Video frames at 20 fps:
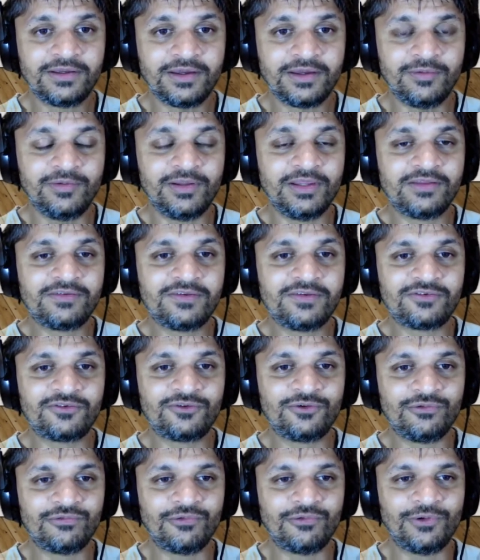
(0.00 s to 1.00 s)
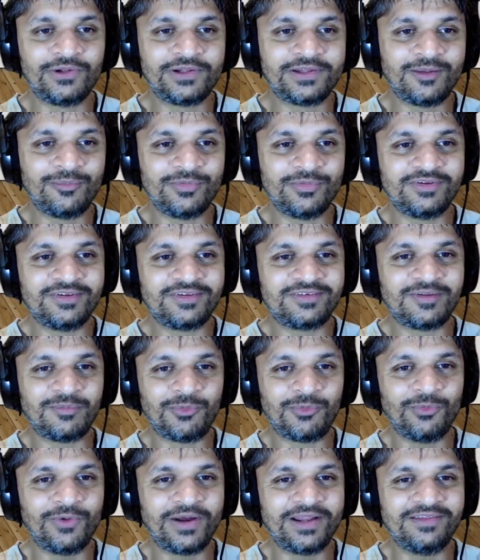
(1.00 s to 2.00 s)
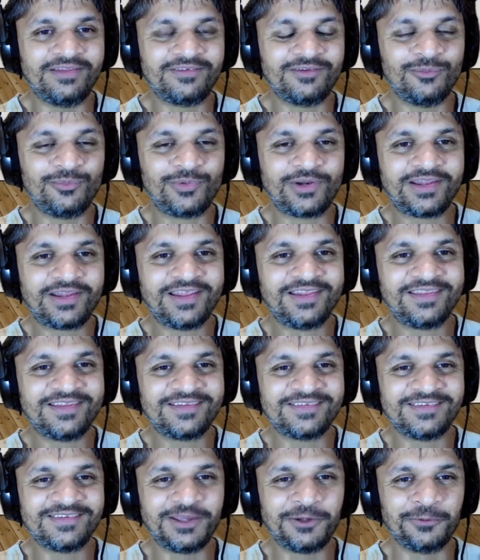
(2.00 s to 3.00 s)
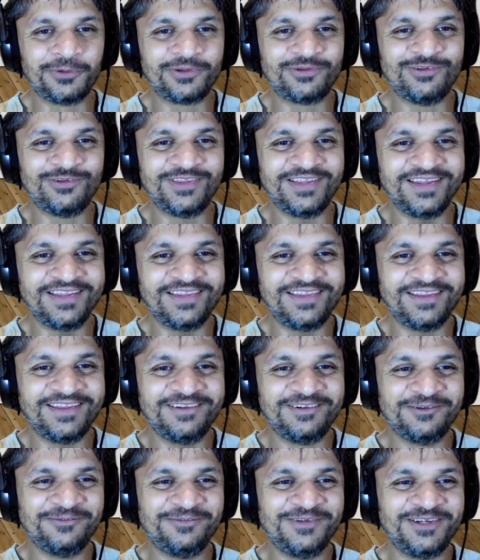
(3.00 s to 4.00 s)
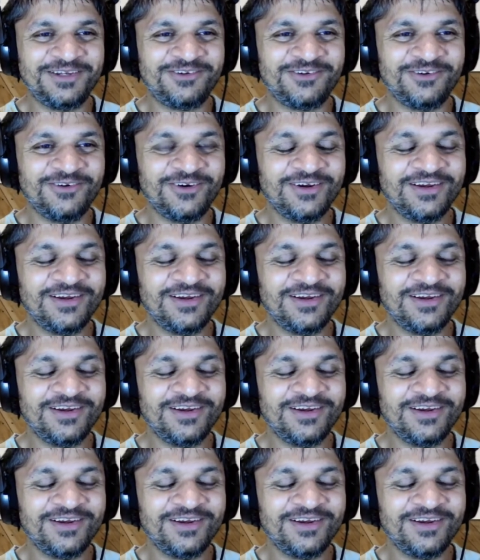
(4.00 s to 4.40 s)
I mean, this is true for all numbers except 1. So pretend there's an equal to there and then it'll be true.